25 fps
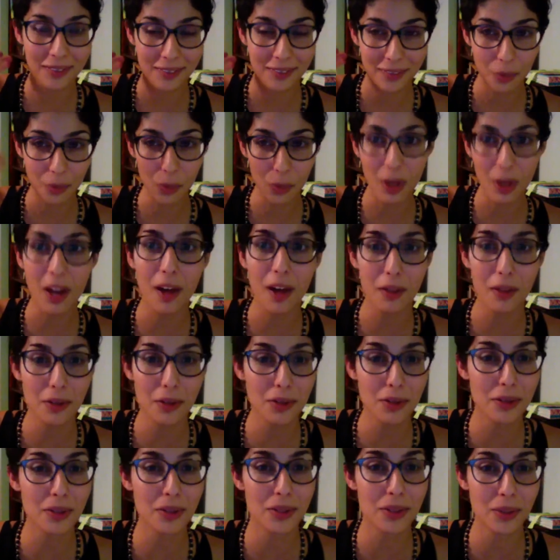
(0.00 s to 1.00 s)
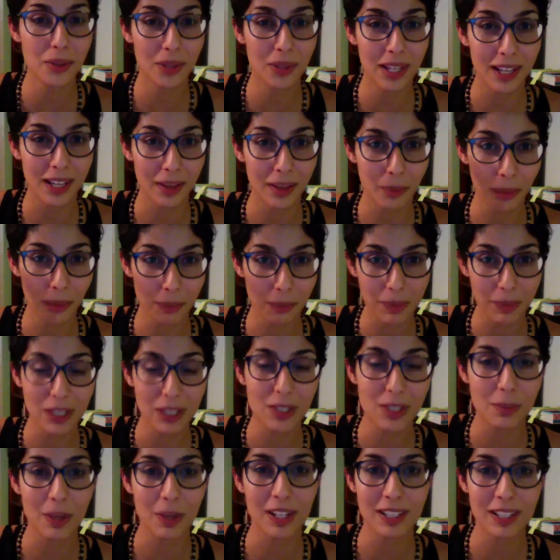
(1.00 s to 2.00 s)
what others are doing, what
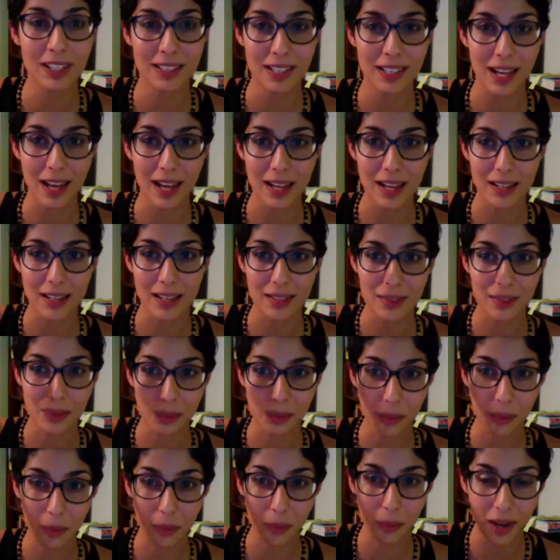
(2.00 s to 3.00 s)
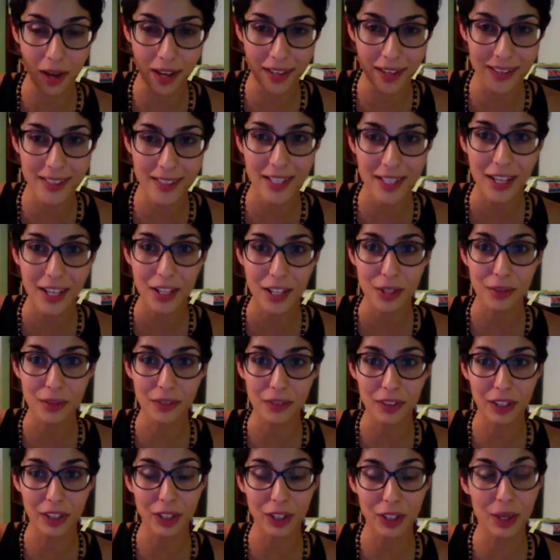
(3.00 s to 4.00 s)
Beachbody says, what you
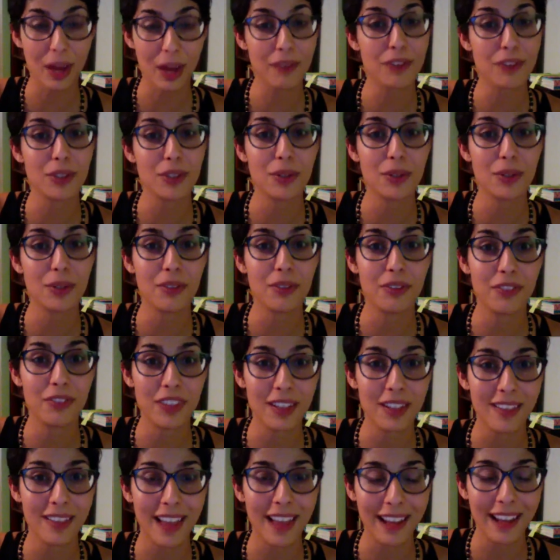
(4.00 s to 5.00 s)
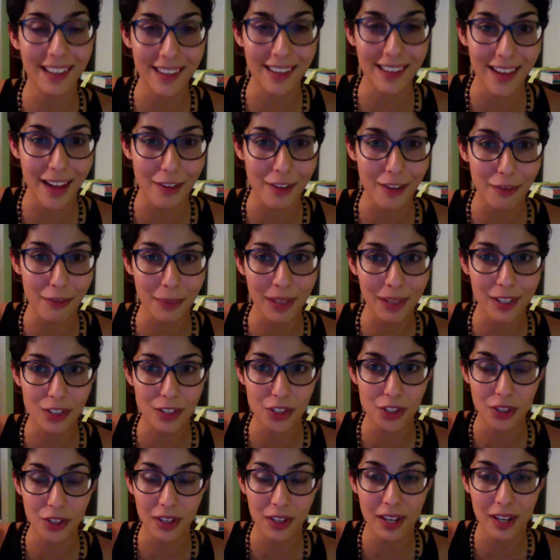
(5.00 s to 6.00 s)
feel like you have to do to feel like enough
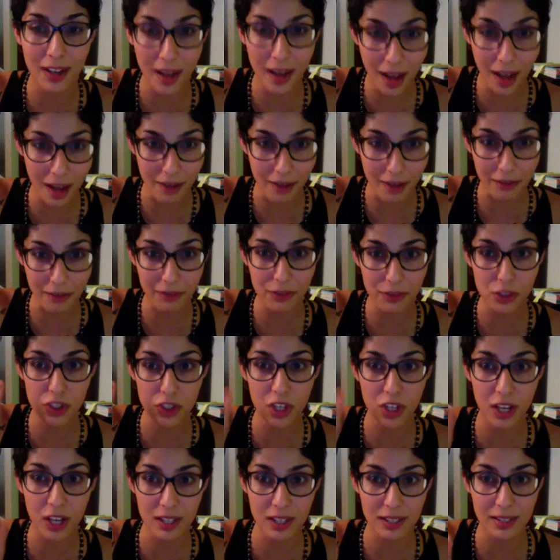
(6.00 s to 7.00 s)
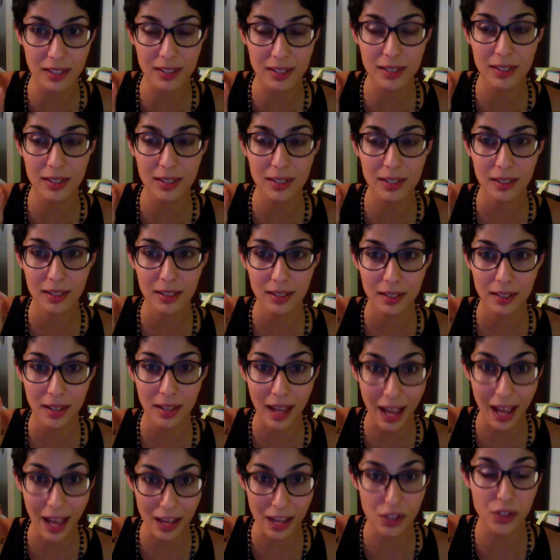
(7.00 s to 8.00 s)
because you're enough just
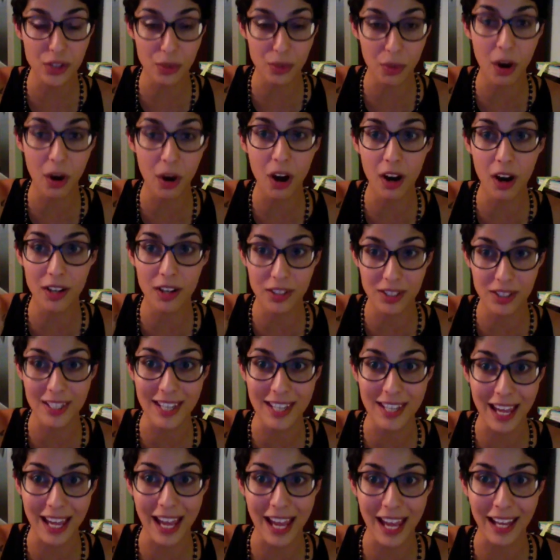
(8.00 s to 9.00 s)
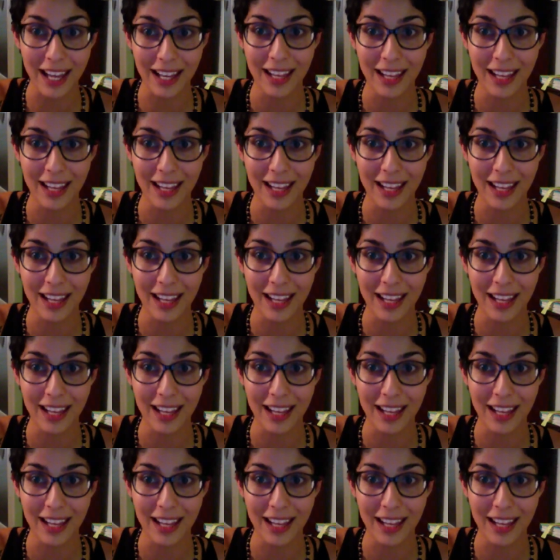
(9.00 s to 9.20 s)
as you are today.